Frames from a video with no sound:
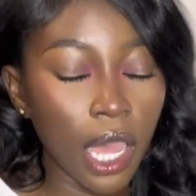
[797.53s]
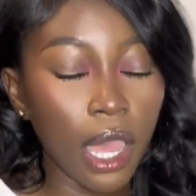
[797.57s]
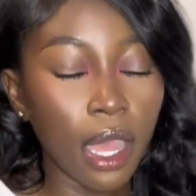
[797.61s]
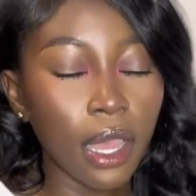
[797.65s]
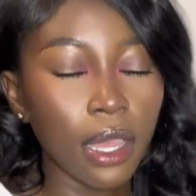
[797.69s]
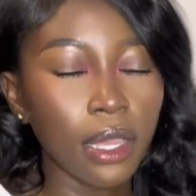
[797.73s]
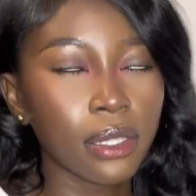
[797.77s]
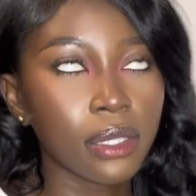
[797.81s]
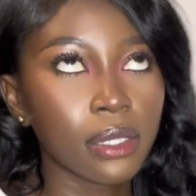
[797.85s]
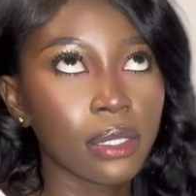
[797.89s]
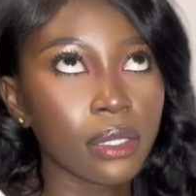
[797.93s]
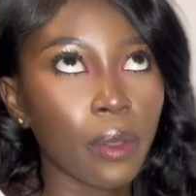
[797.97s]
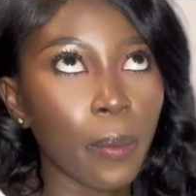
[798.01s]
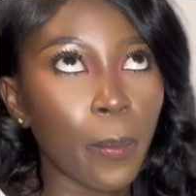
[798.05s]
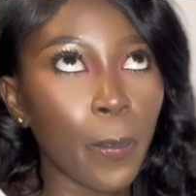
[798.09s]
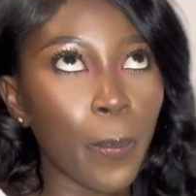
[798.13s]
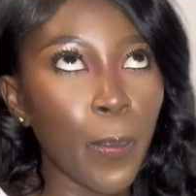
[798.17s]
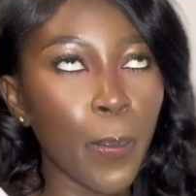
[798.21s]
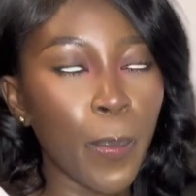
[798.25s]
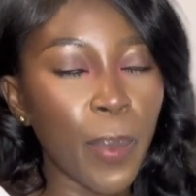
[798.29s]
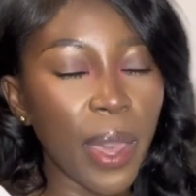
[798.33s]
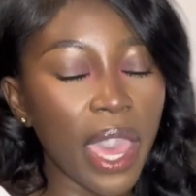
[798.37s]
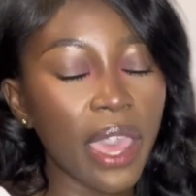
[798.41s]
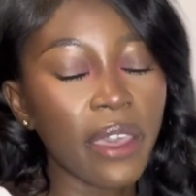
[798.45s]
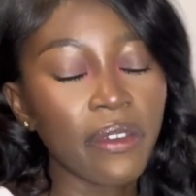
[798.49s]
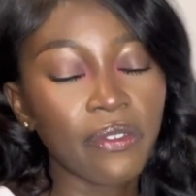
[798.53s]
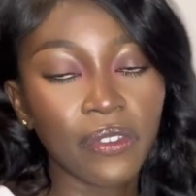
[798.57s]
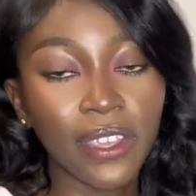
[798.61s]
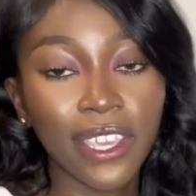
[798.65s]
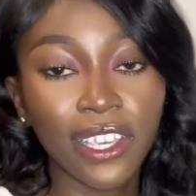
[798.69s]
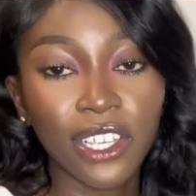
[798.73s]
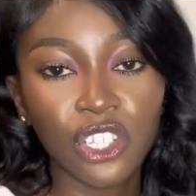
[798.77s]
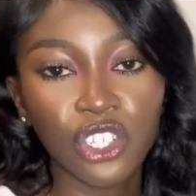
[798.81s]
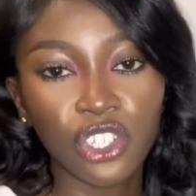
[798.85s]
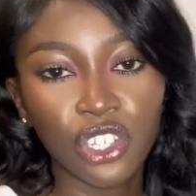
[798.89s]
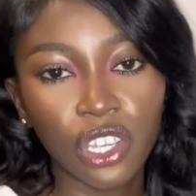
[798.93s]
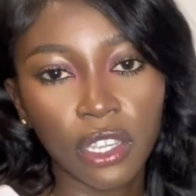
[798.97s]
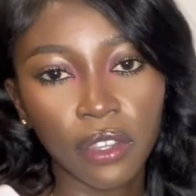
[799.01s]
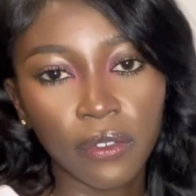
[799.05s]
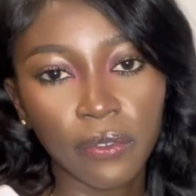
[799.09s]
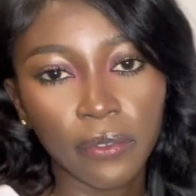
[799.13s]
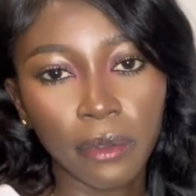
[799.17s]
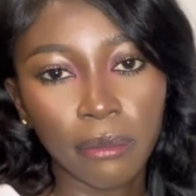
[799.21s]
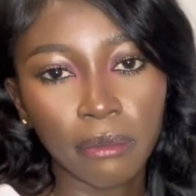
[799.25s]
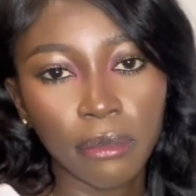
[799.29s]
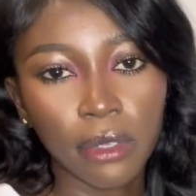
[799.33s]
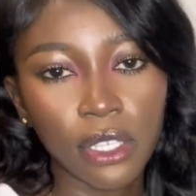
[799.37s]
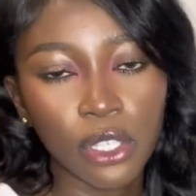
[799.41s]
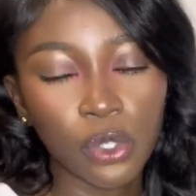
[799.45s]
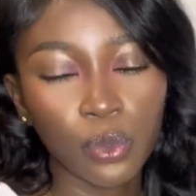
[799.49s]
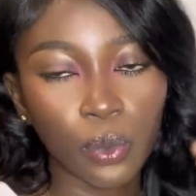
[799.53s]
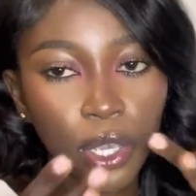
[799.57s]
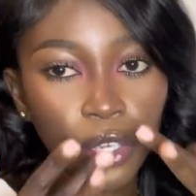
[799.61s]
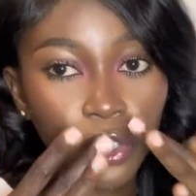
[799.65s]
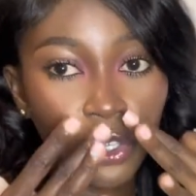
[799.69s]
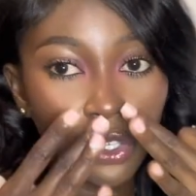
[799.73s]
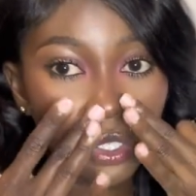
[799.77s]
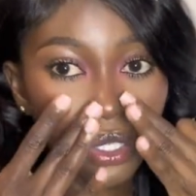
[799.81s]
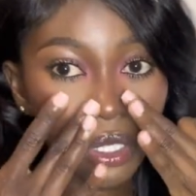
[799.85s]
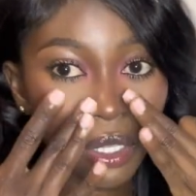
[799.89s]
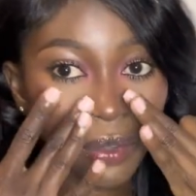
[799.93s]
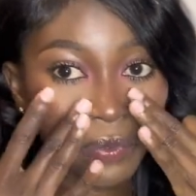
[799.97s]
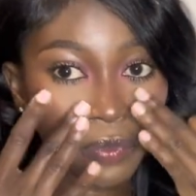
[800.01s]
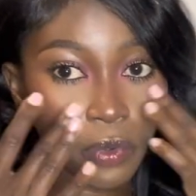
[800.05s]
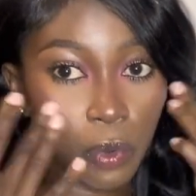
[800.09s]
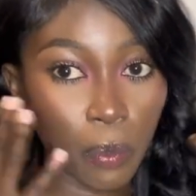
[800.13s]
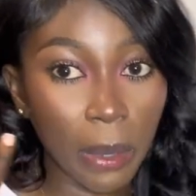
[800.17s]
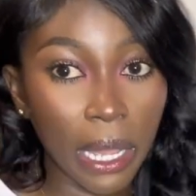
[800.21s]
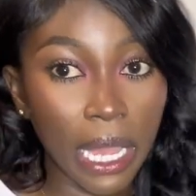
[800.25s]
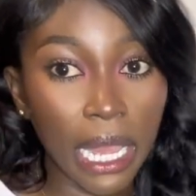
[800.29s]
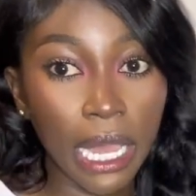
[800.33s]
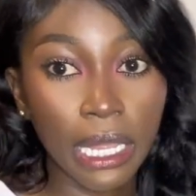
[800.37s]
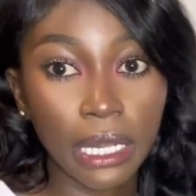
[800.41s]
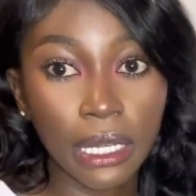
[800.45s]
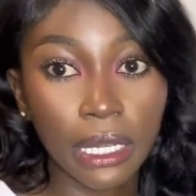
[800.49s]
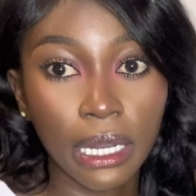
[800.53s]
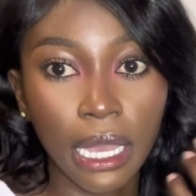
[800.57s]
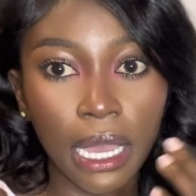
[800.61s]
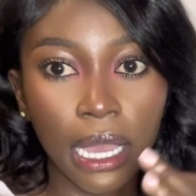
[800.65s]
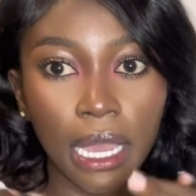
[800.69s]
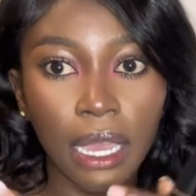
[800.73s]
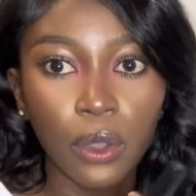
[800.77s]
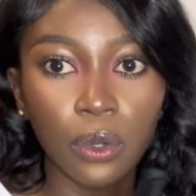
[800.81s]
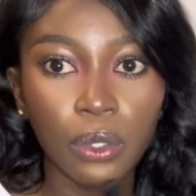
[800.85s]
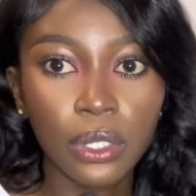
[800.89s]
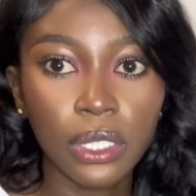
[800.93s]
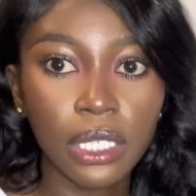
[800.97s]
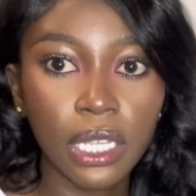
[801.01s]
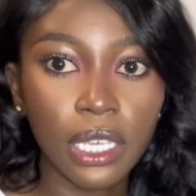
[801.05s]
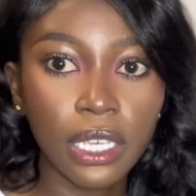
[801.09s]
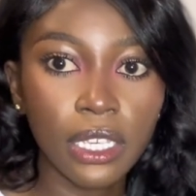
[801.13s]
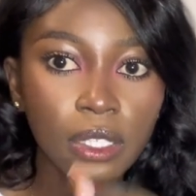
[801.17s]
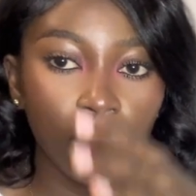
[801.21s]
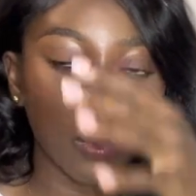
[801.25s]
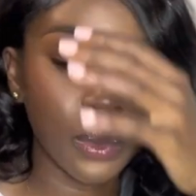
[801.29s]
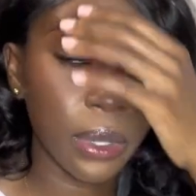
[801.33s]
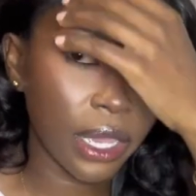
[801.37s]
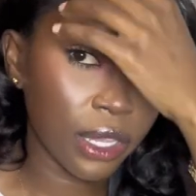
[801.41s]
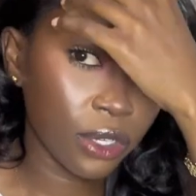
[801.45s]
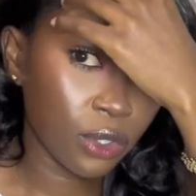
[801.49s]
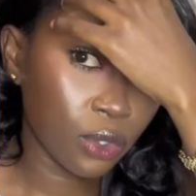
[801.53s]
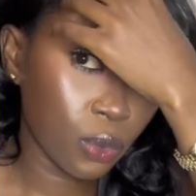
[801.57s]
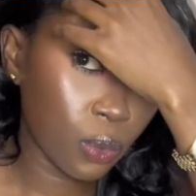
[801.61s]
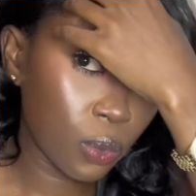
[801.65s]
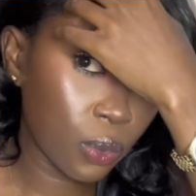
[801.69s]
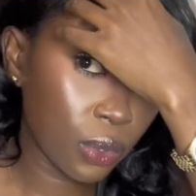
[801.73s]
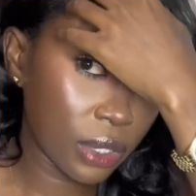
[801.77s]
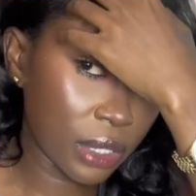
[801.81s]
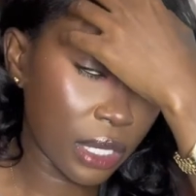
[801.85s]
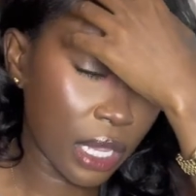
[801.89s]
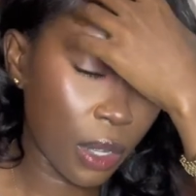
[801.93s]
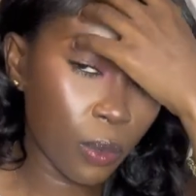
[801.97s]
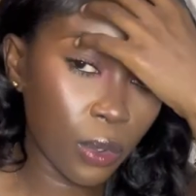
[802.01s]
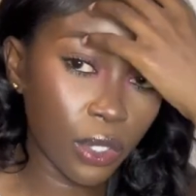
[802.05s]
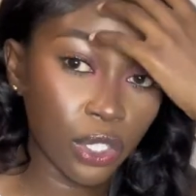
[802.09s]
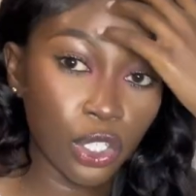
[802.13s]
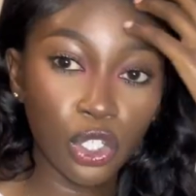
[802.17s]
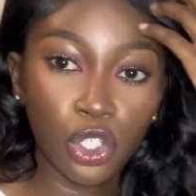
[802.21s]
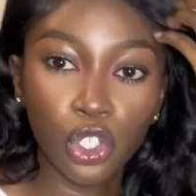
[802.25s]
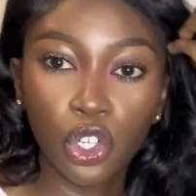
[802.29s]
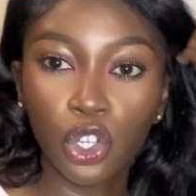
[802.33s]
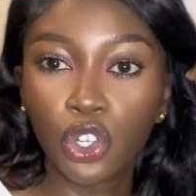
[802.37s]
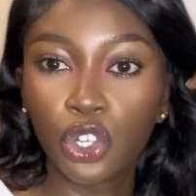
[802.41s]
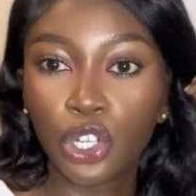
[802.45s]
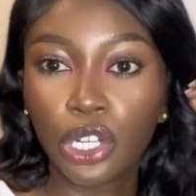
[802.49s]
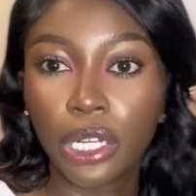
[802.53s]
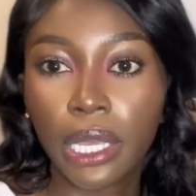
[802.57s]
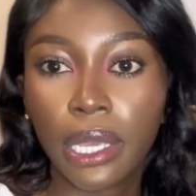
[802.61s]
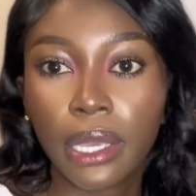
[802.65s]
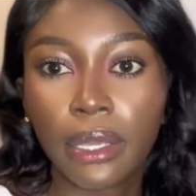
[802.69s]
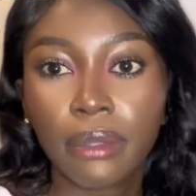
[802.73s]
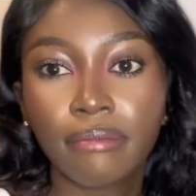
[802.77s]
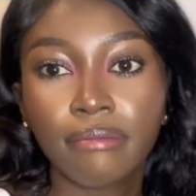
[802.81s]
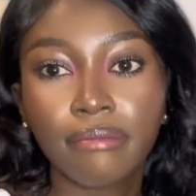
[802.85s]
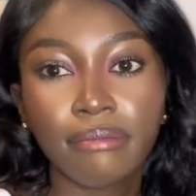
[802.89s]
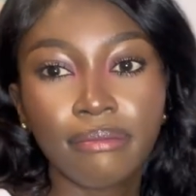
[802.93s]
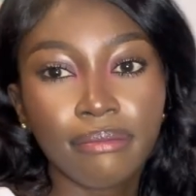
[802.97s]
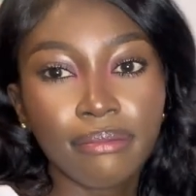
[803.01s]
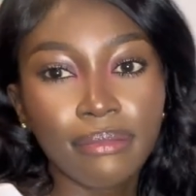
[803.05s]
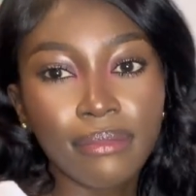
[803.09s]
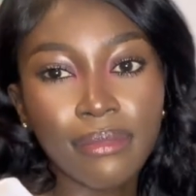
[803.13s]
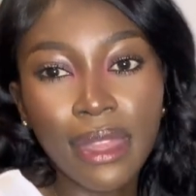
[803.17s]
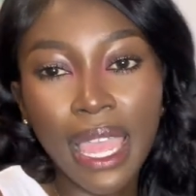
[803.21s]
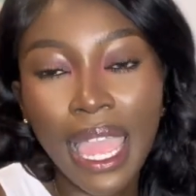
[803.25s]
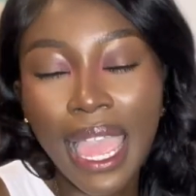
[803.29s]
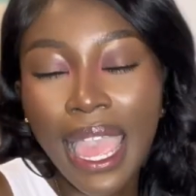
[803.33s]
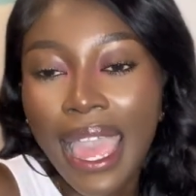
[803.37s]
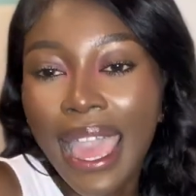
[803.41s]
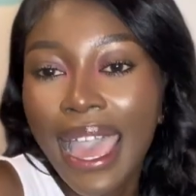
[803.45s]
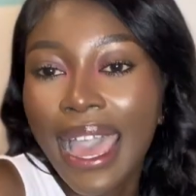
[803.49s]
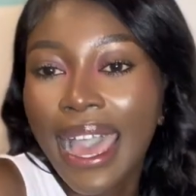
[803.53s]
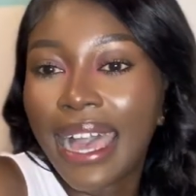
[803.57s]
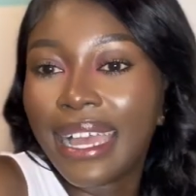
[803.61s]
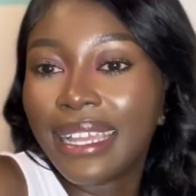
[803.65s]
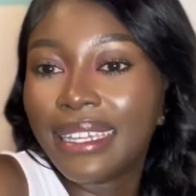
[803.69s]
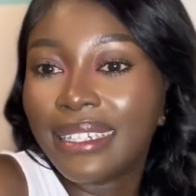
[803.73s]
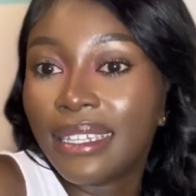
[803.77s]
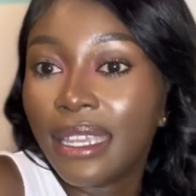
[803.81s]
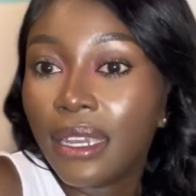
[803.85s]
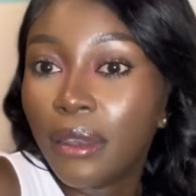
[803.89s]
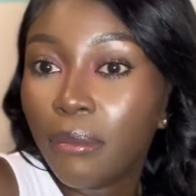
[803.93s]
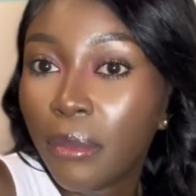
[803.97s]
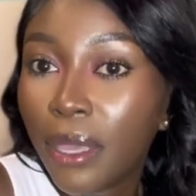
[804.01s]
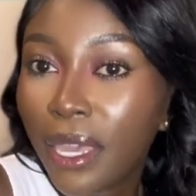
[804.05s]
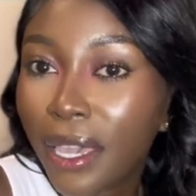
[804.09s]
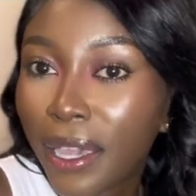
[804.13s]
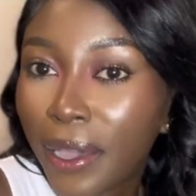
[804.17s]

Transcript: It's the perfect shade for me, so I use it for my under eye on days where I want it to look like I didn't